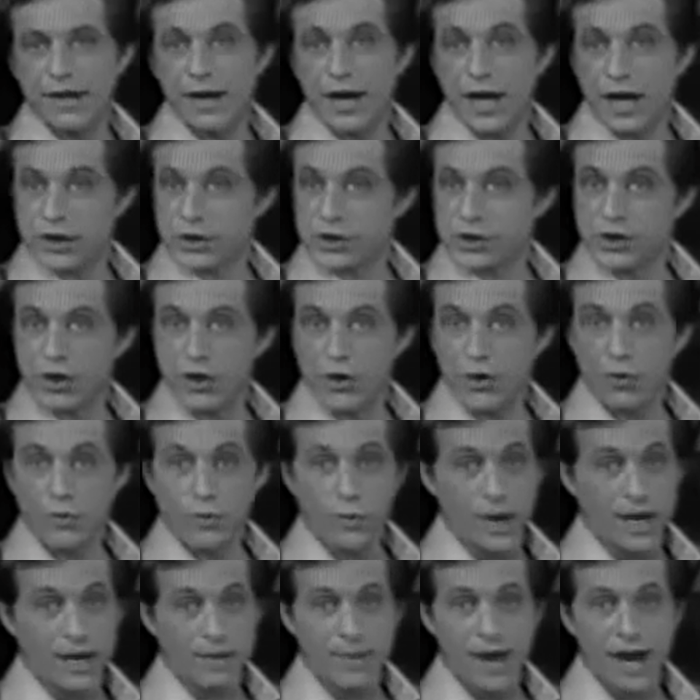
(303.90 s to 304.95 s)
And so,
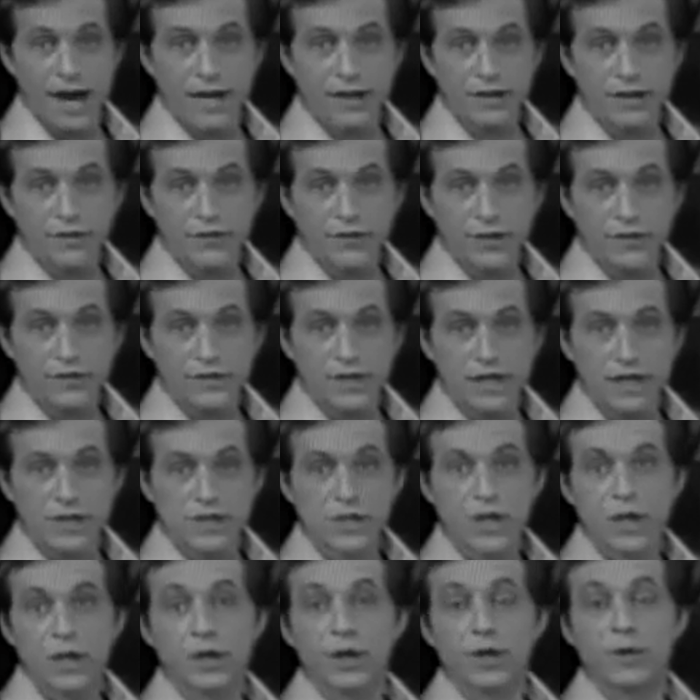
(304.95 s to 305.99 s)
way back in the 50s,
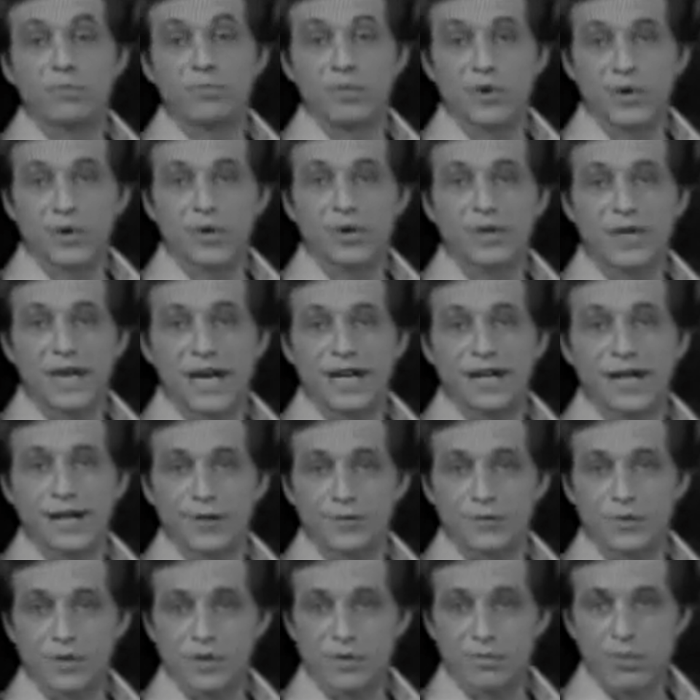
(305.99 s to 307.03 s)
computer
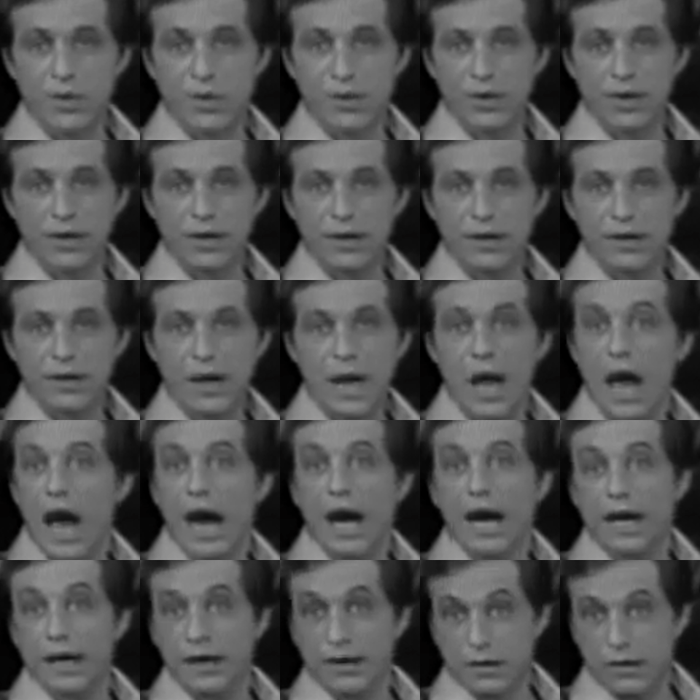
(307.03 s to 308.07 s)
dating was born.
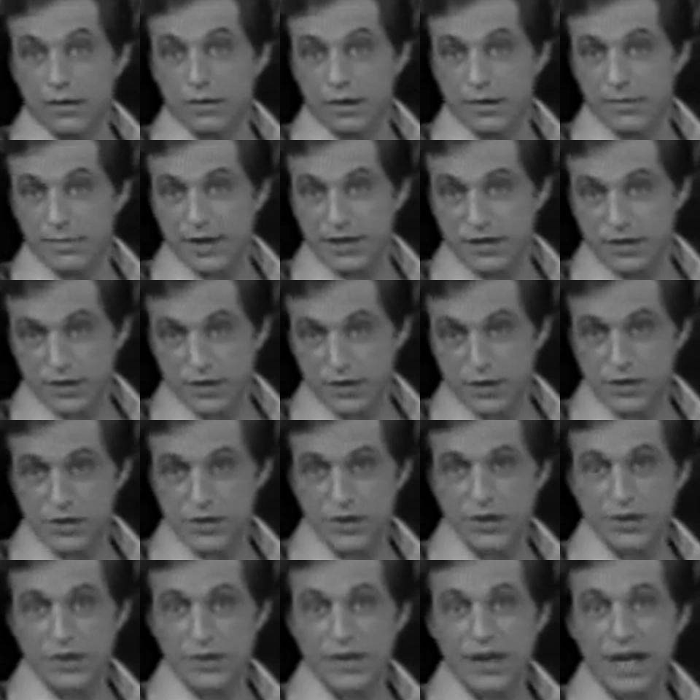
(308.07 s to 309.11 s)
I only mention this
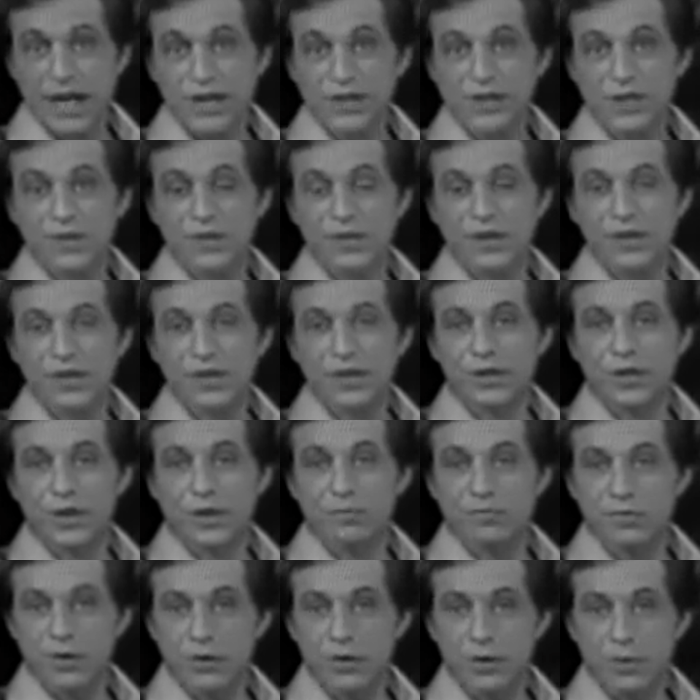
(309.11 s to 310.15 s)
to you in case you think that
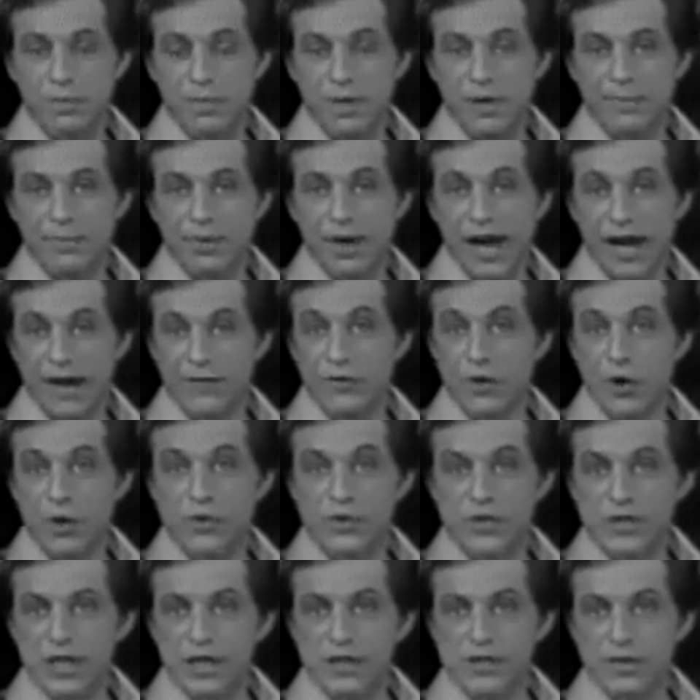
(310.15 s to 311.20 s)
computer people have no
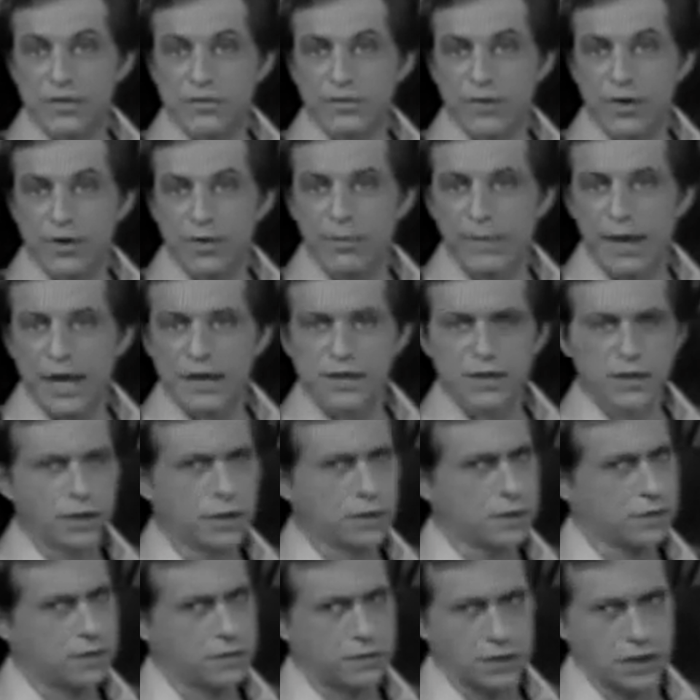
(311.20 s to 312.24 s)
sense of romance.
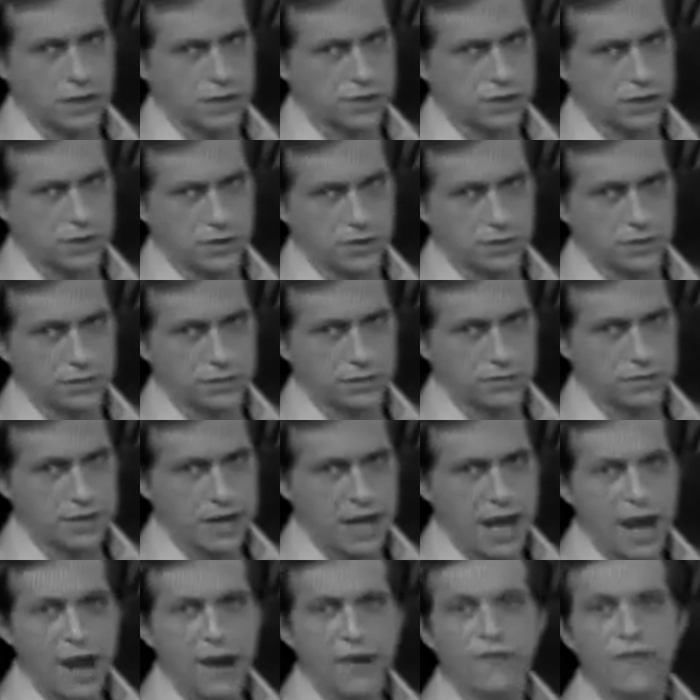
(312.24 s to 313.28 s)
Oh, not so.
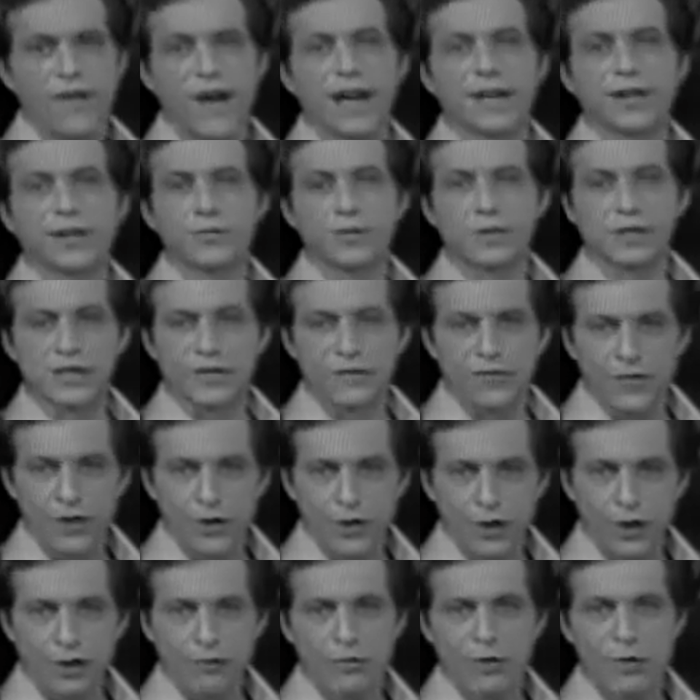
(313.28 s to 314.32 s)
In fact, it was a
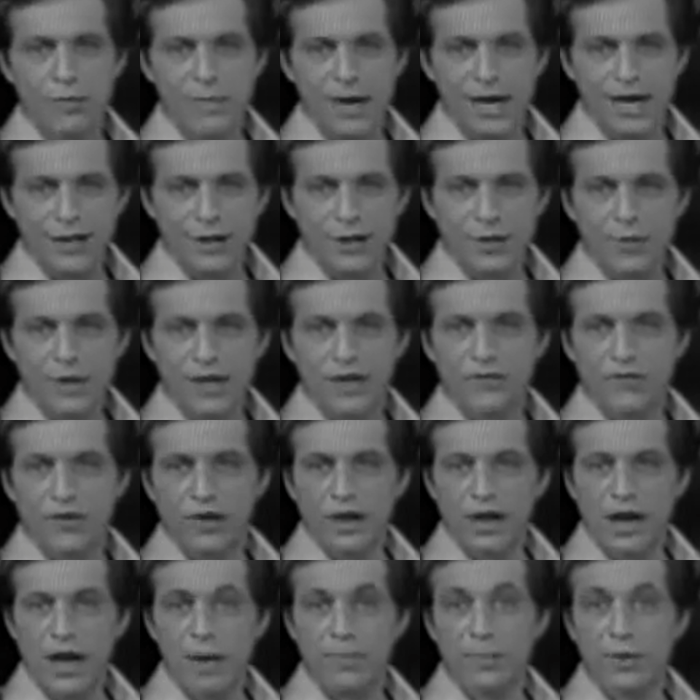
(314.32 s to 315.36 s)
very romantic way for
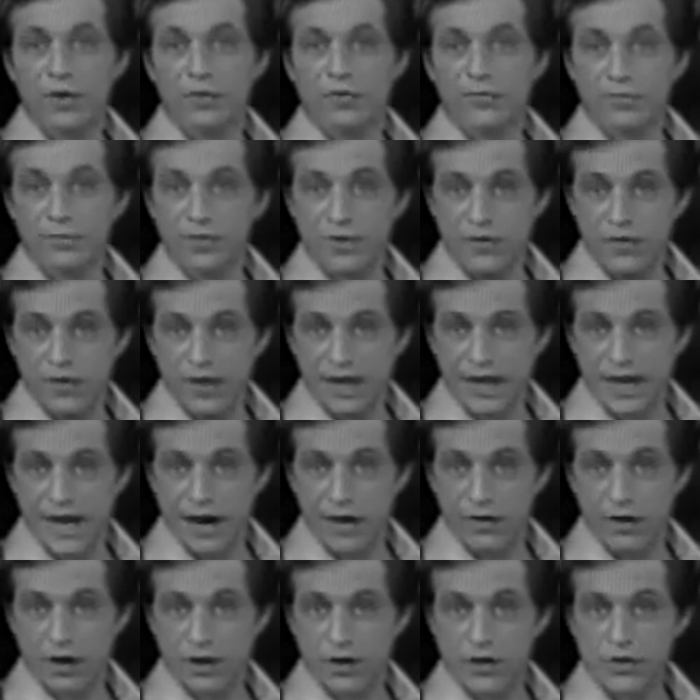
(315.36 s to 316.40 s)
a couple of movie
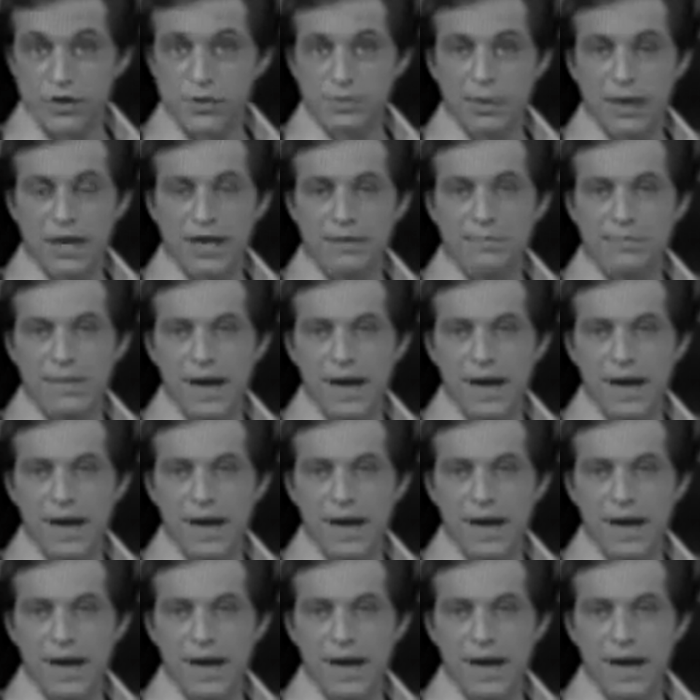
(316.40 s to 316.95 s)
characters played